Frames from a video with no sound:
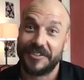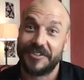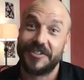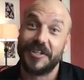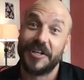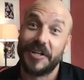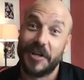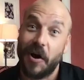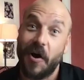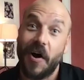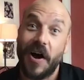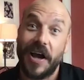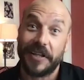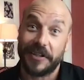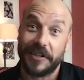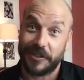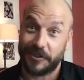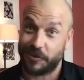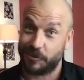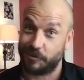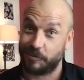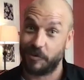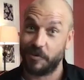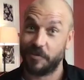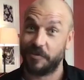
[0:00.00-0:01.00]
denying the
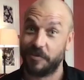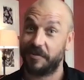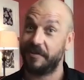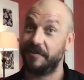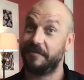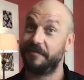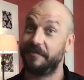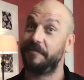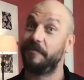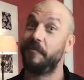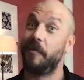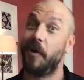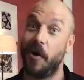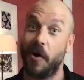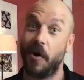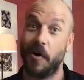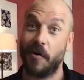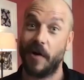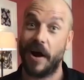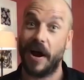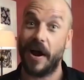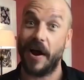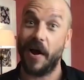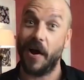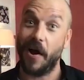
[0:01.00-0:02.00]
truth of
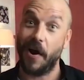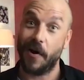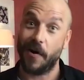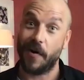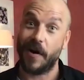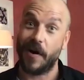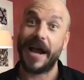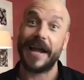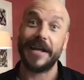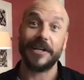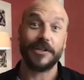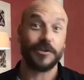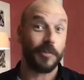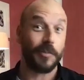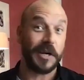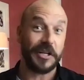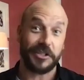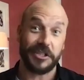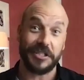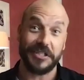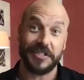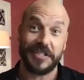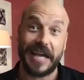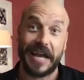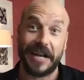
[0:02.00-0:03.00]
her age, where
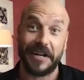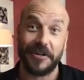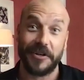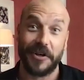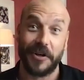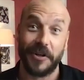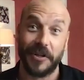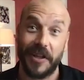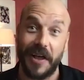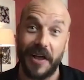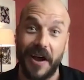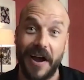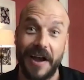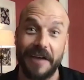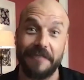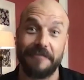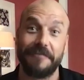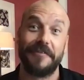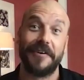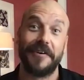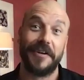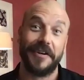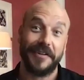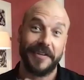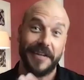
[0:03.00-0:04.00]
she's at in her life,
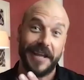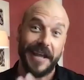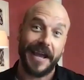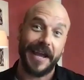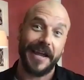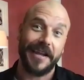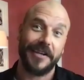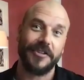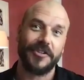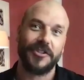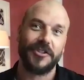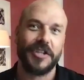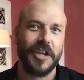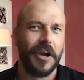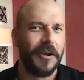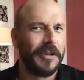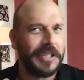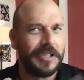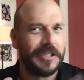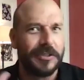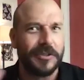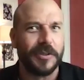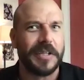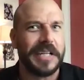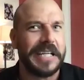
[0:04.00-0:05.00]
and she only
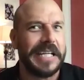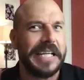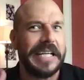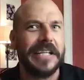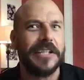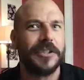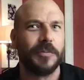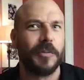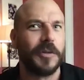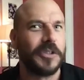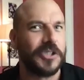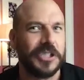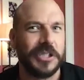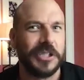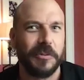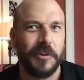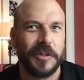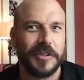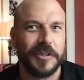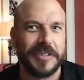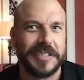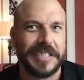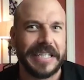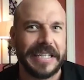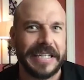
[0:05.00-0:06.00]
sort of hears what she
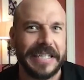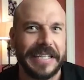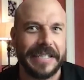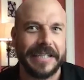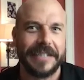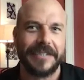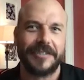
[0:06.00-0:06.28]
wants to hear.